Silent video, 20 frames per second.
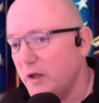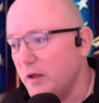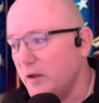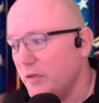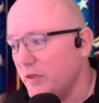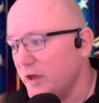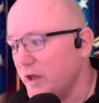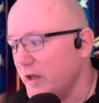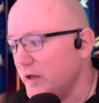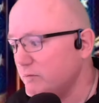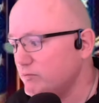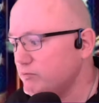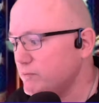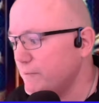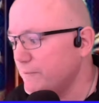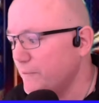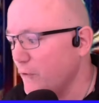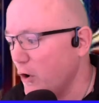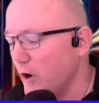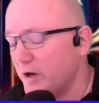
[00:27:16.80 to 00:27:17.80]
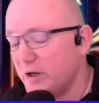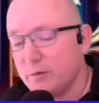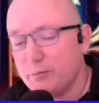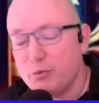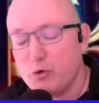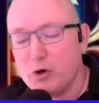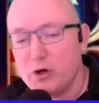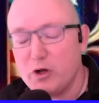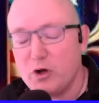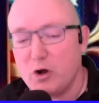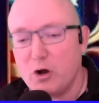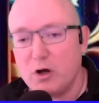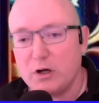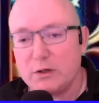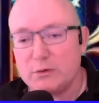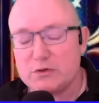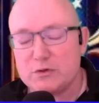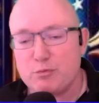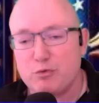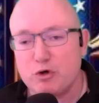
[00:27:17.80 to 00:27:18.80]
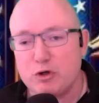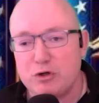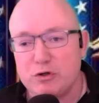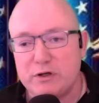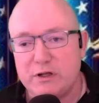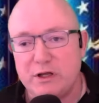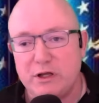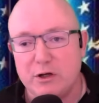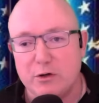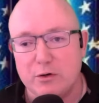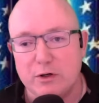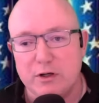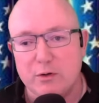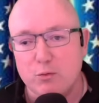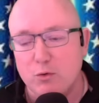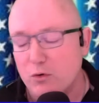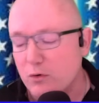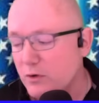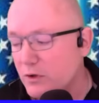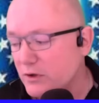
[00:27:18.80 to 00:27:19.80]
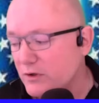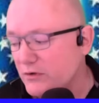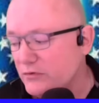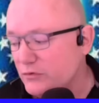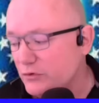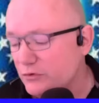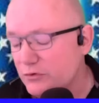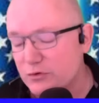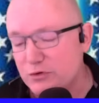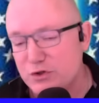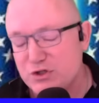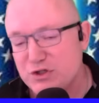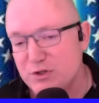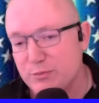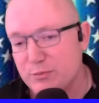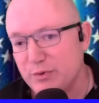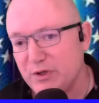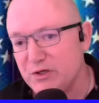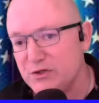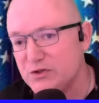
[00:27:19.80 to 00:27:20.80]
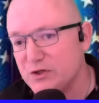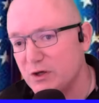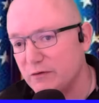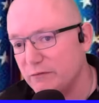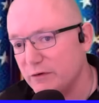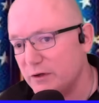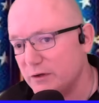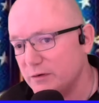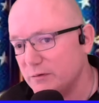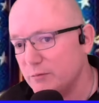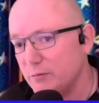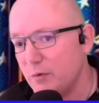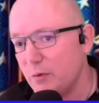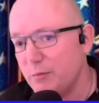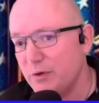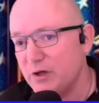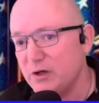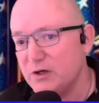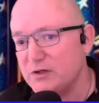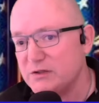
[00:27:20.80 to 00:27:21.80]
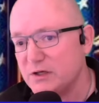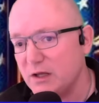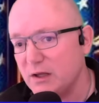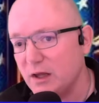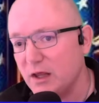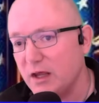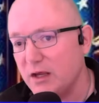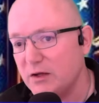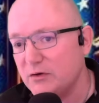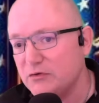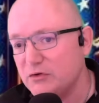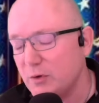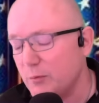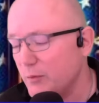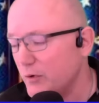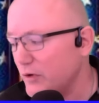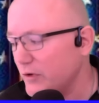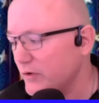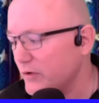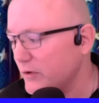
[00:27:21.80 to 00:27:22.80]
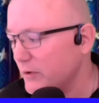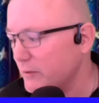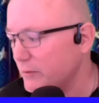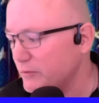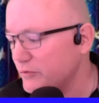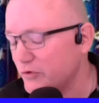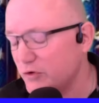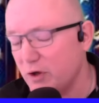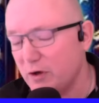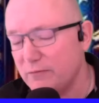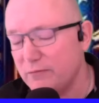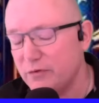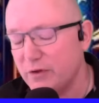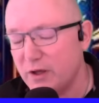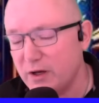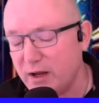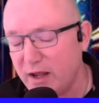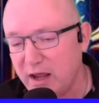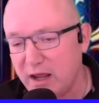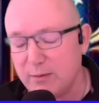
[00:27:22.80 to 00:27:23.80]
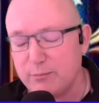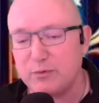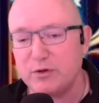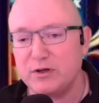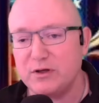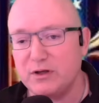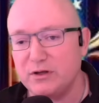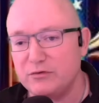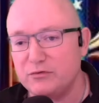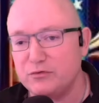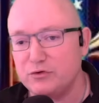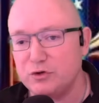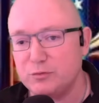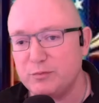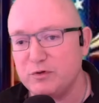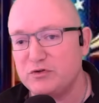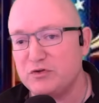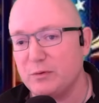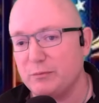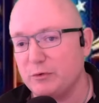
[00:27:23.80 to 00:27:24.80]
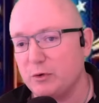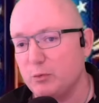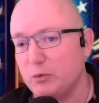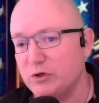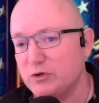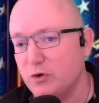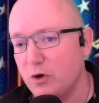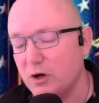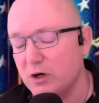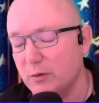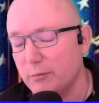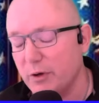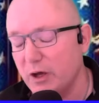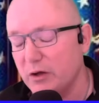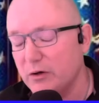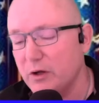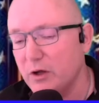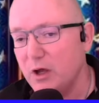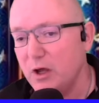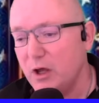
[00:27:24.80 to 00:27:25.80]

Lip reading: They fought it pretty hard. It was a pretty good hearing. We're going to listen to just a piece of it because I like some of the stuff that happened. It should be something we talk about.